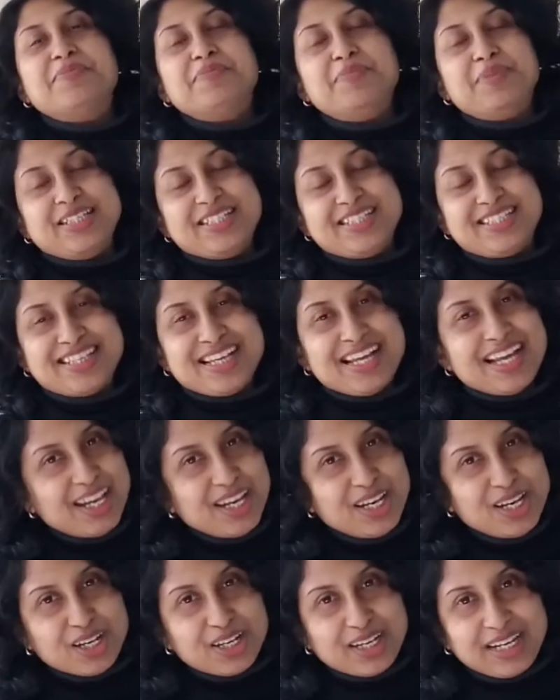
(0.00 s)
please
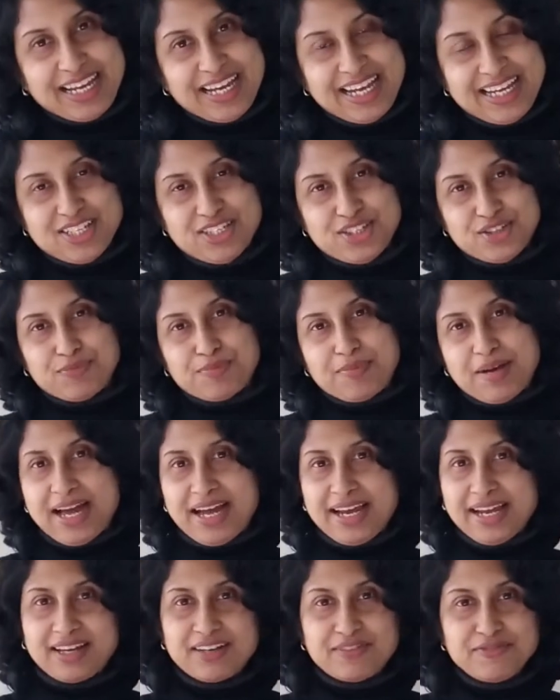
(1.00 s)
look into
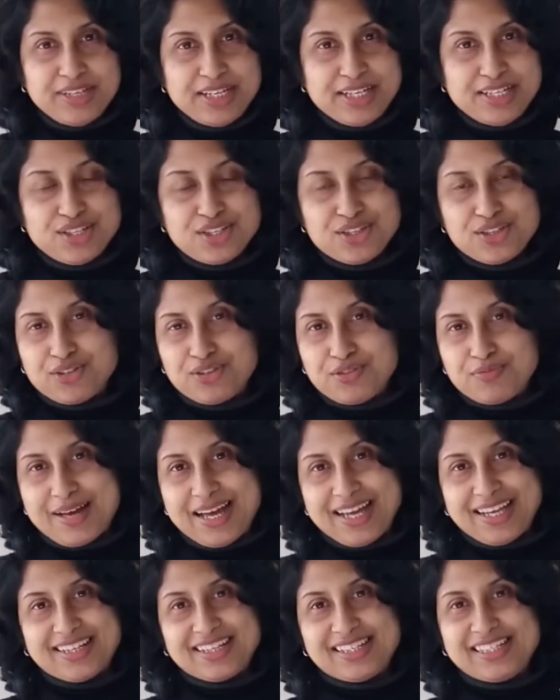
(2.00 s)
my videos,
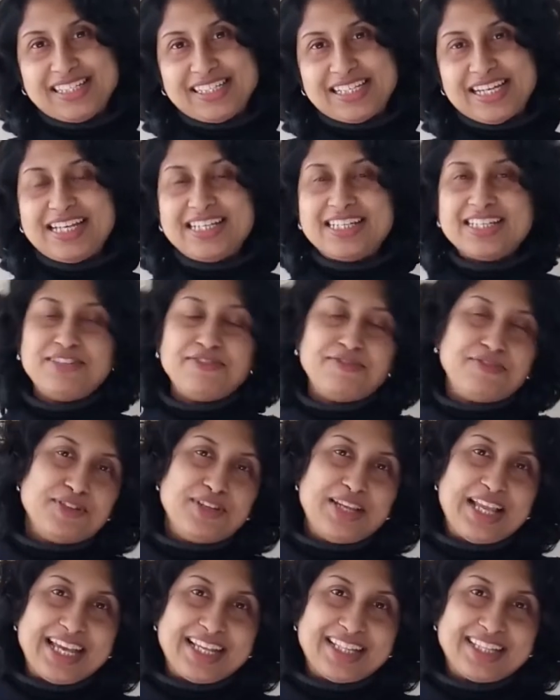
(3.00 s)
my content, and if you
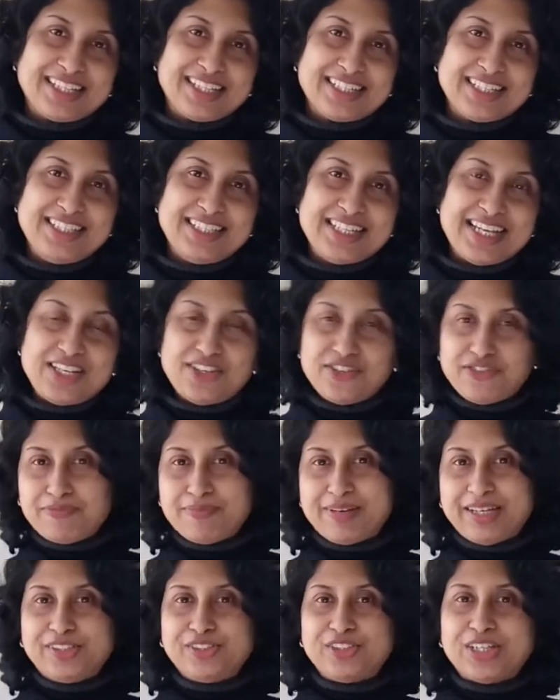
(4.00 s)
like the content of
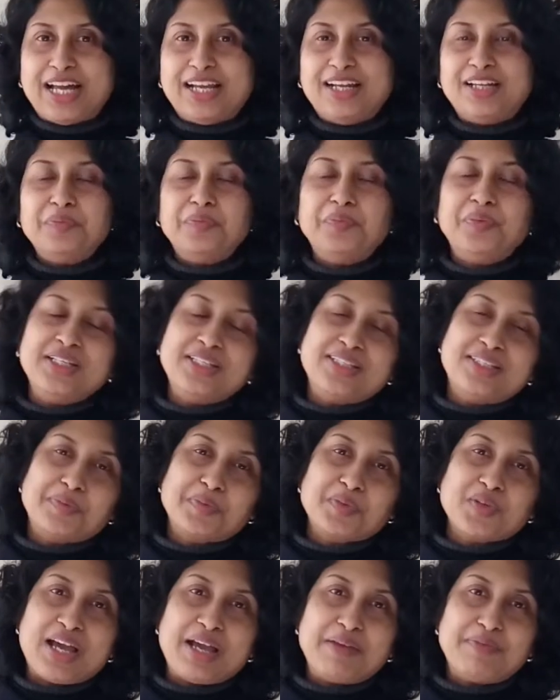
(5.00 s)
my channel, please
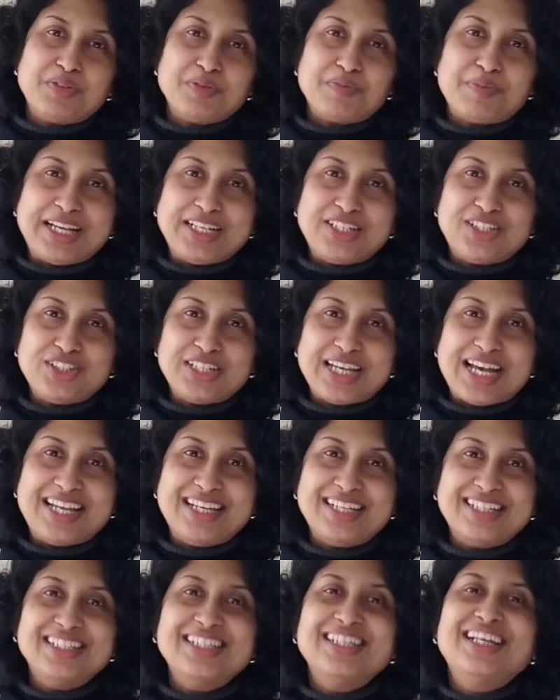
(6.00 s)
subscribe to my
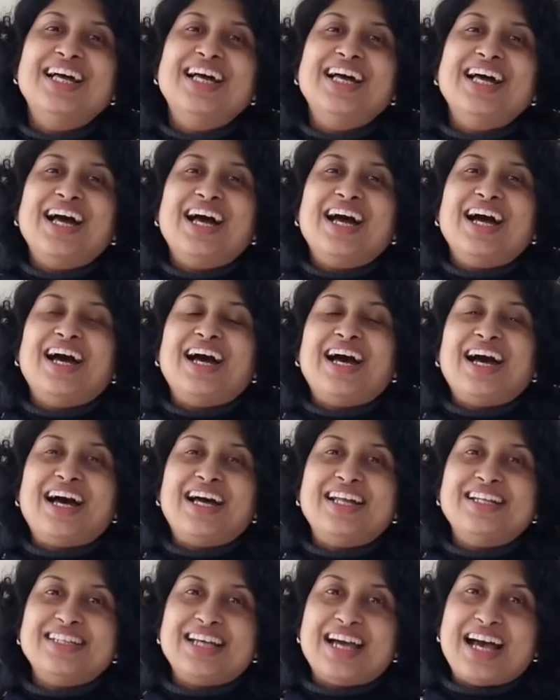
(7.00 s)
channel,
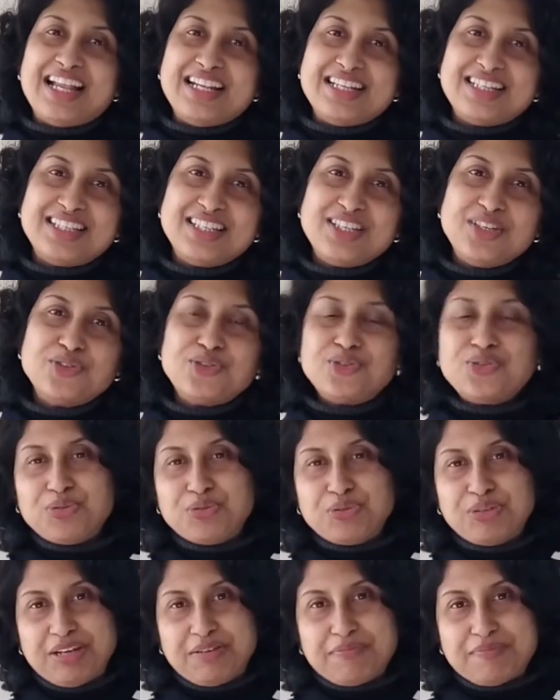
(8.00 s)
and I'll see you
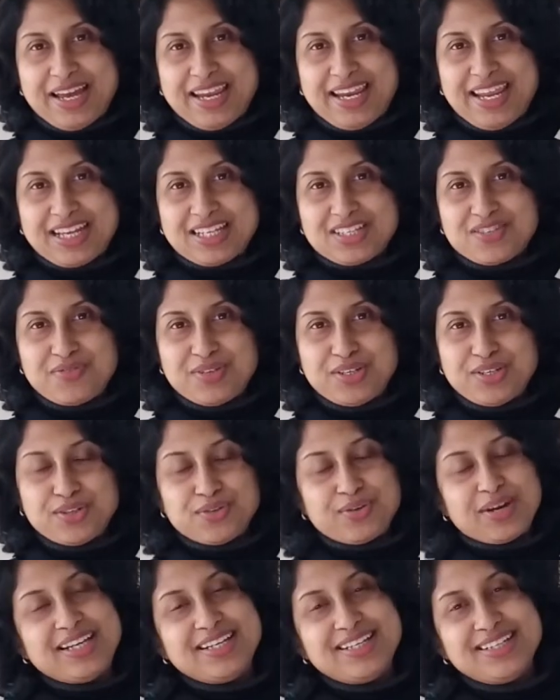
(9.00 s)
soon in my next
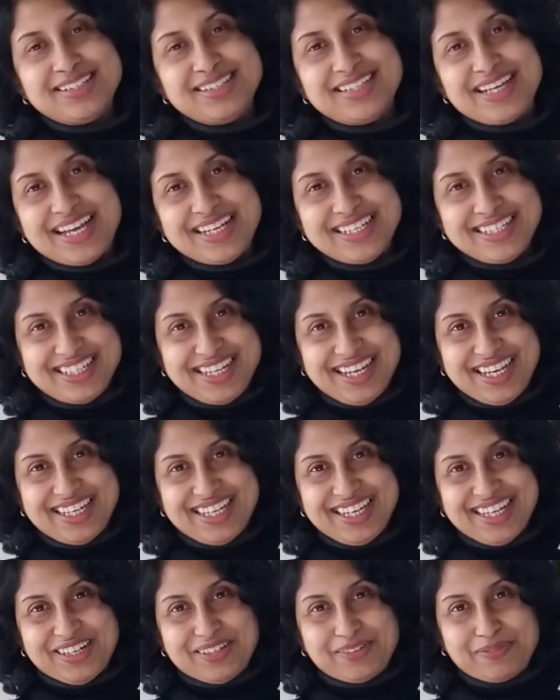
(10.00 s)
video. Until then, take
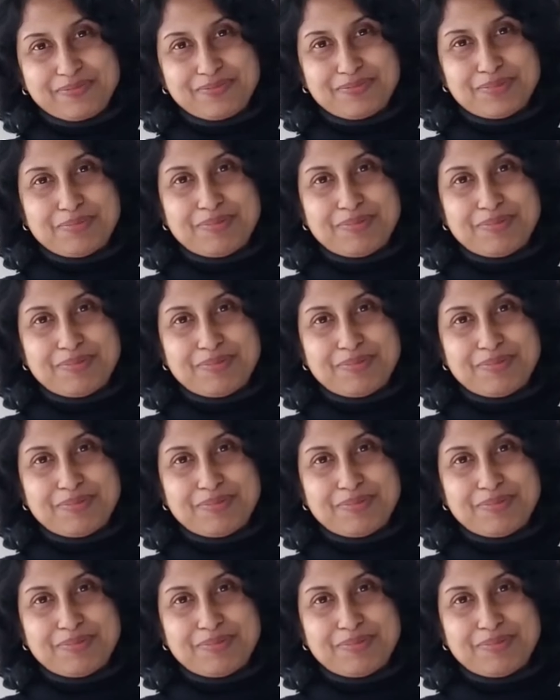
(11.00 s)
care. Bye